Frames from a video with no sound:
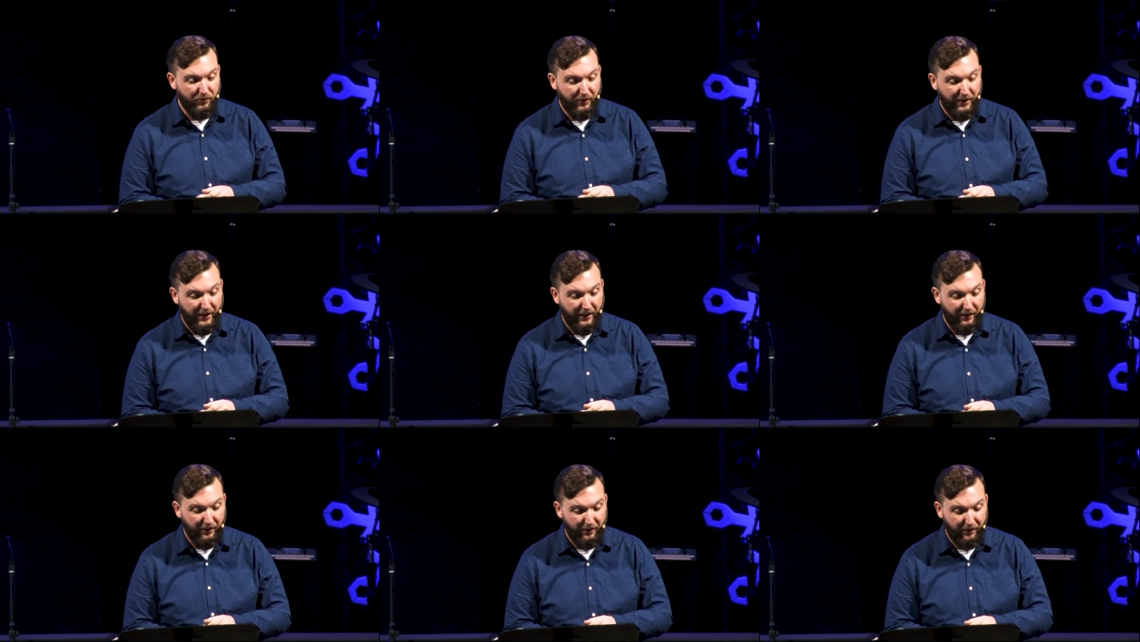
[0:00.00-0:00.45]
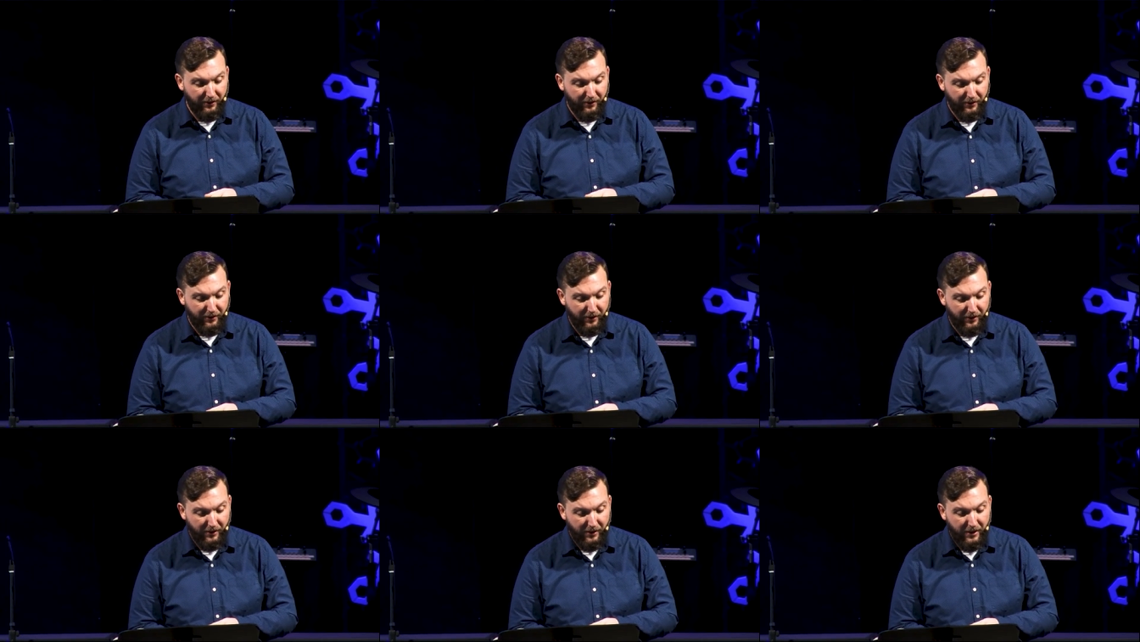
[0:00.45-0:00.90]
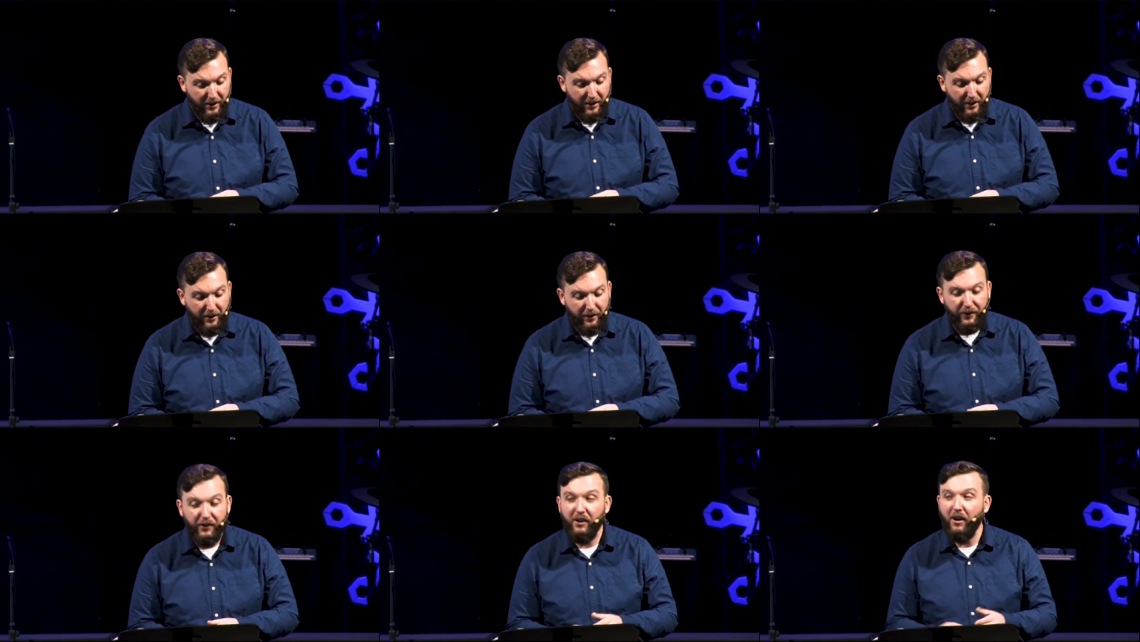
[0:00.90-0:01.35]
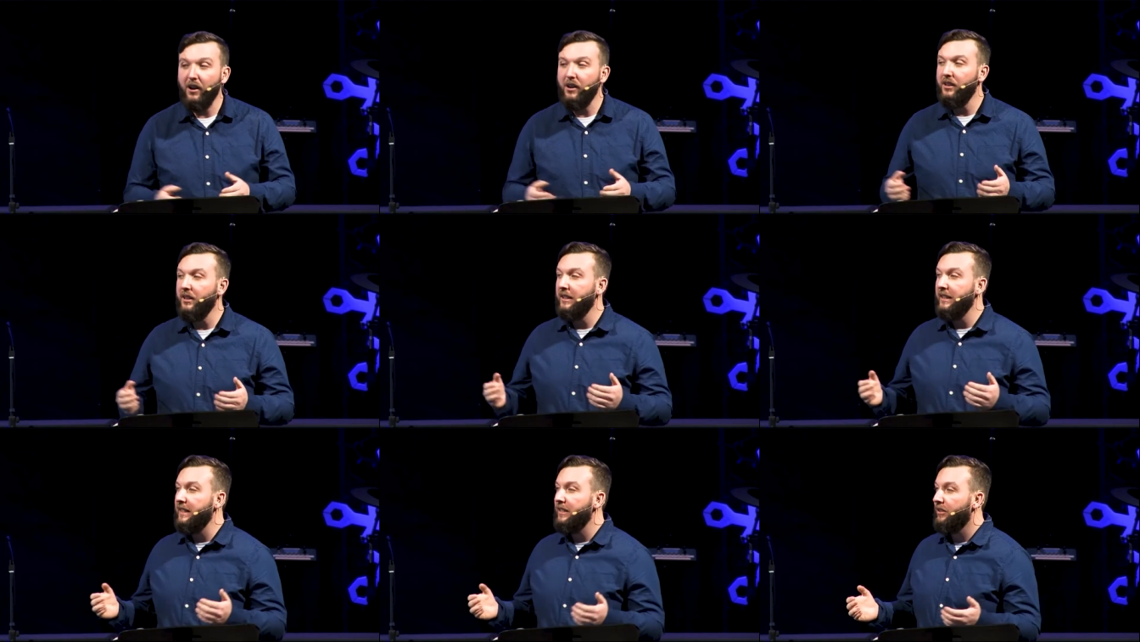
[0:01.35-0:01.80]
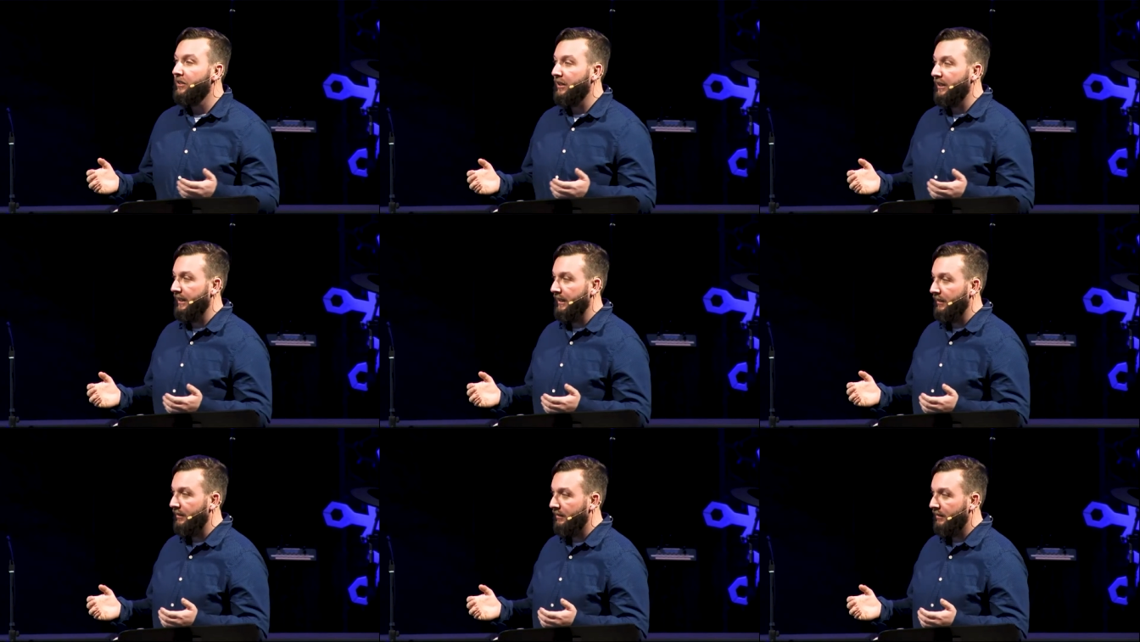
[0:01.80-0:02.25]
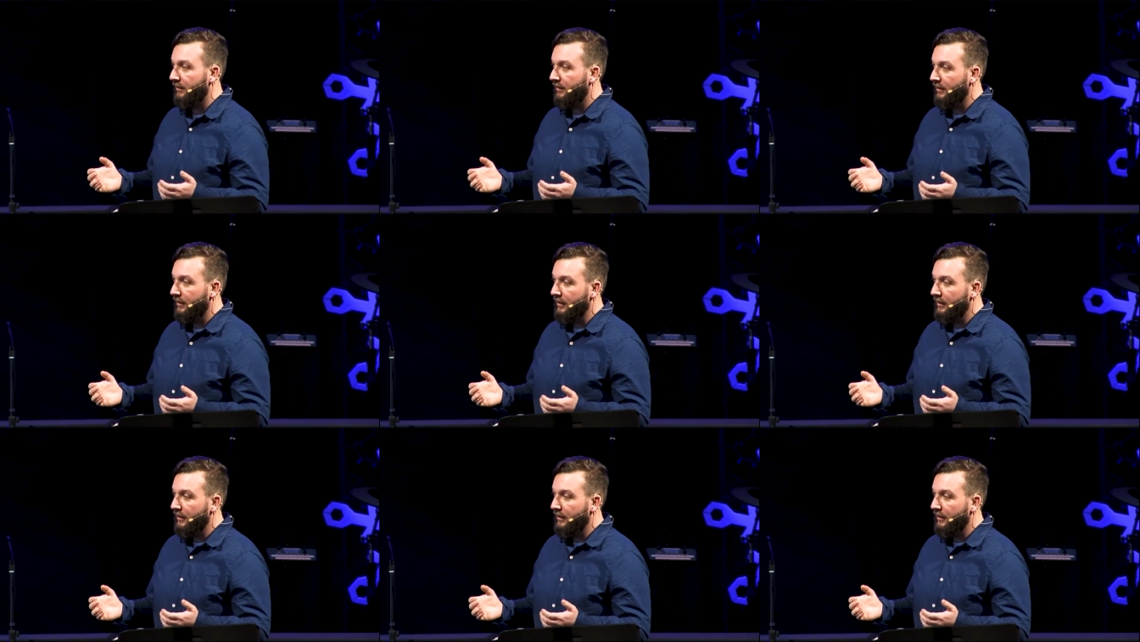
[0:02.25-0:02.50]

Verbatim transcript: with. There are literally